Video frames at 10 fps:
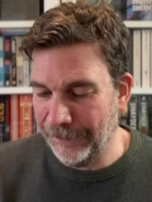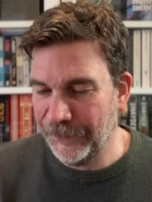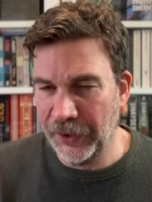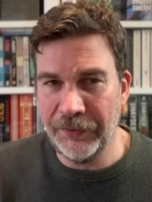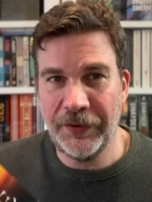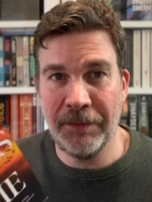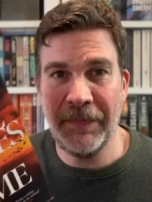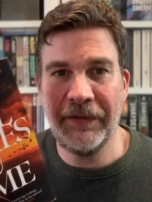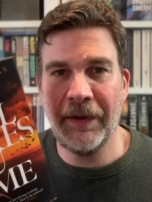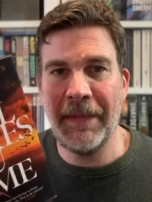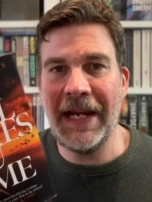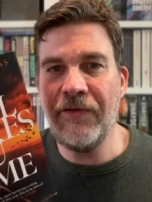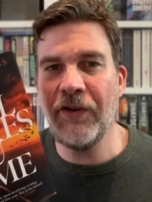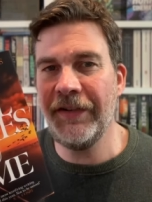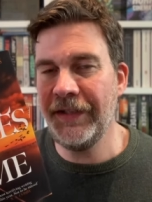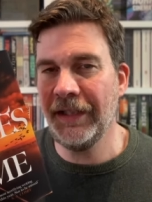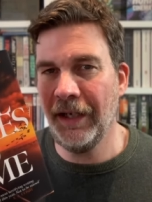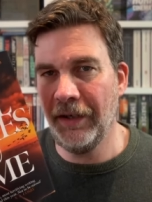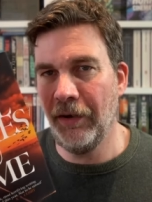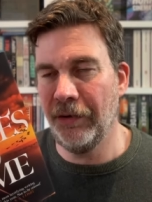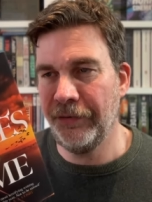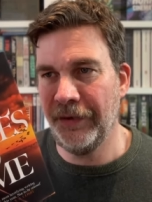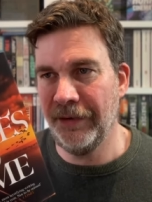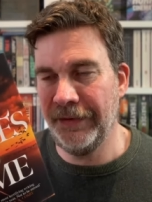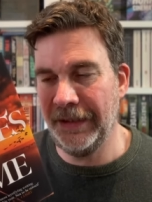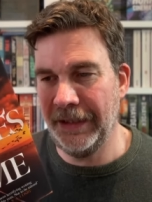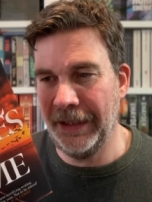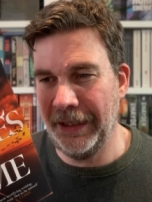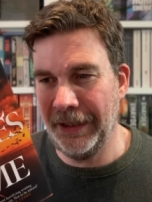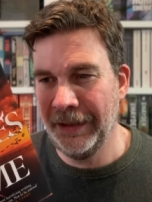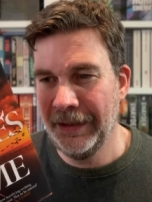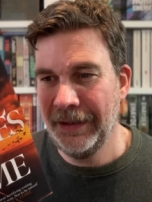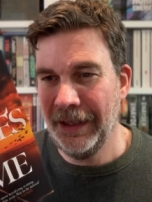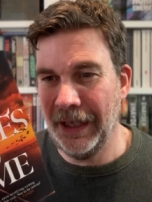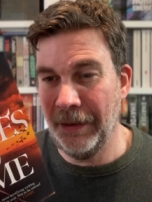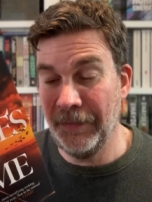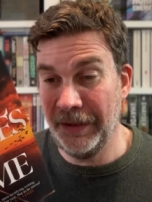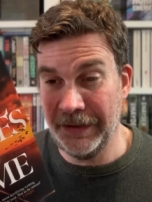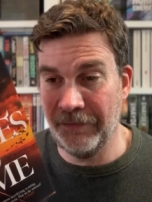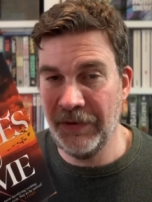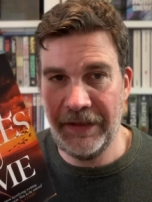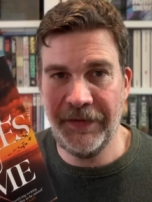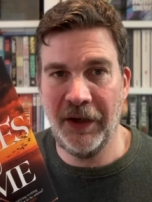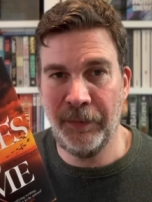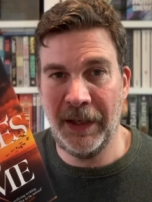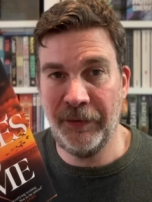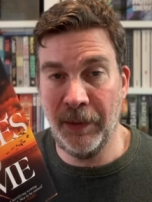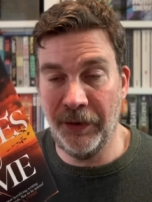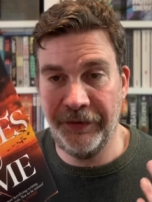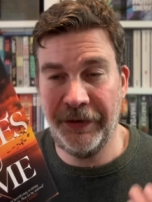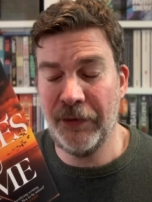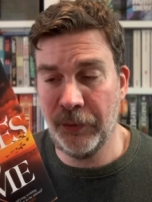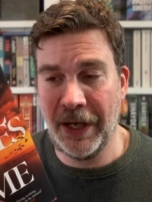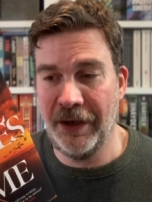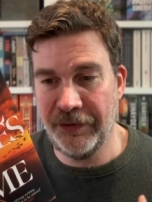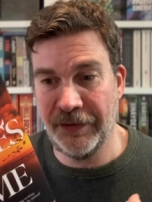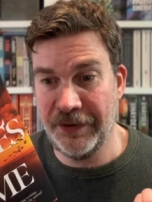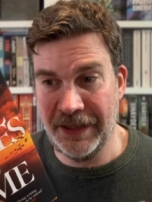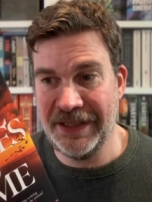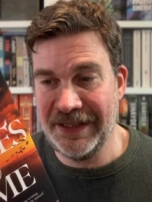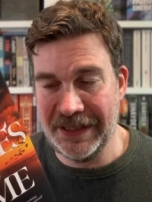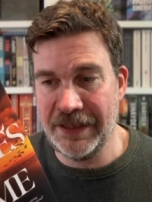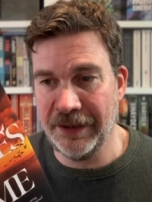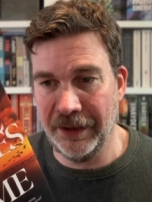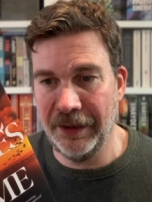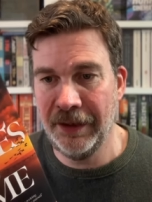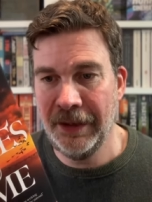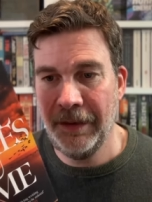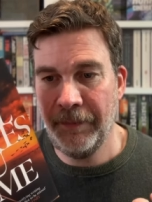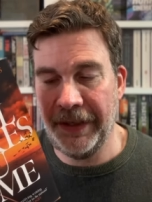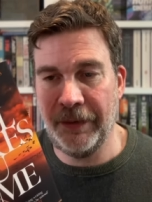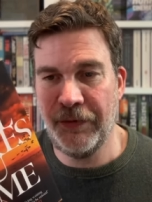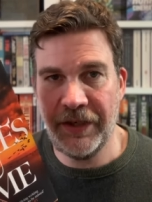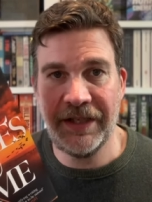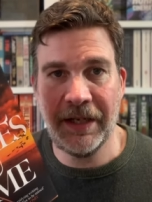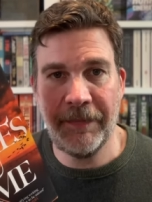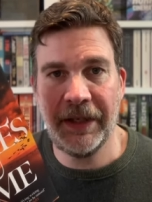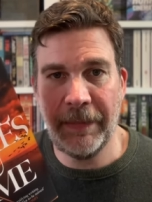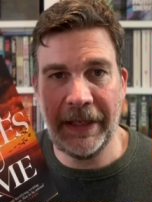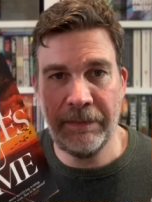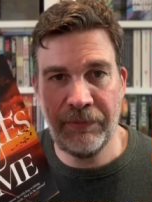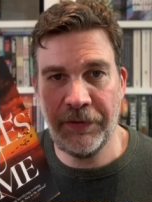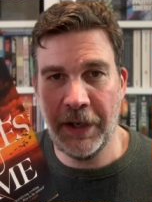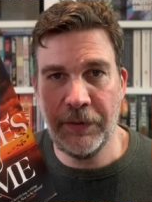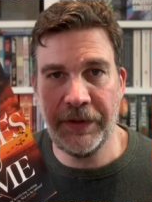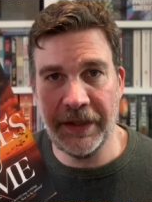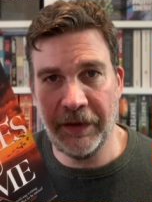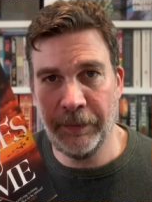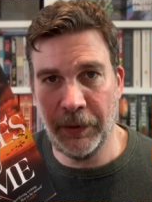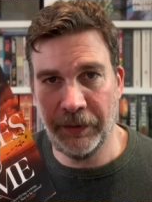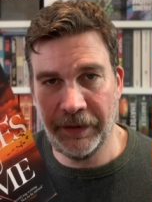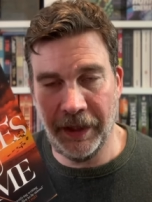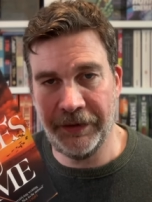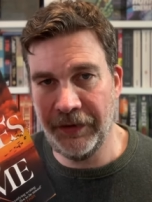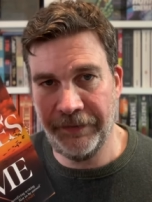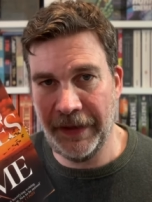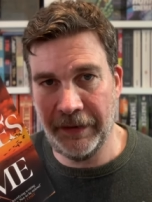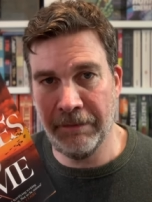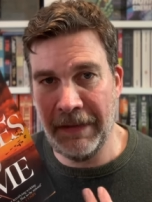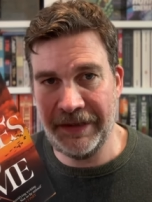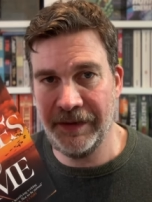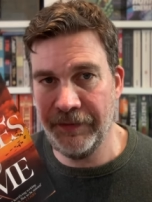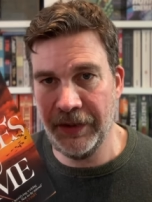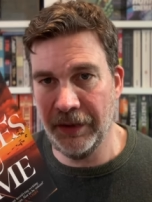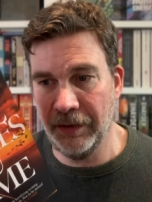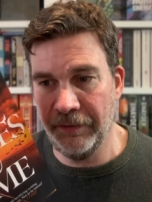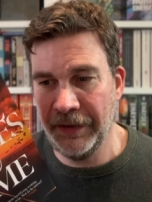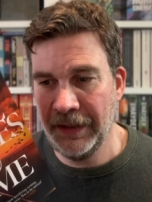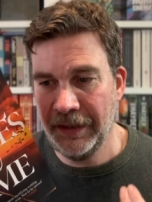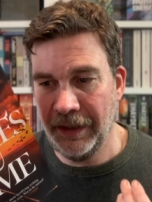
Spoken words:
So some interesting kind of horror stuff in here. Really fast-paced plot. The central character is decent, but there was just something about the prose in this book that I just found a massive turn-off.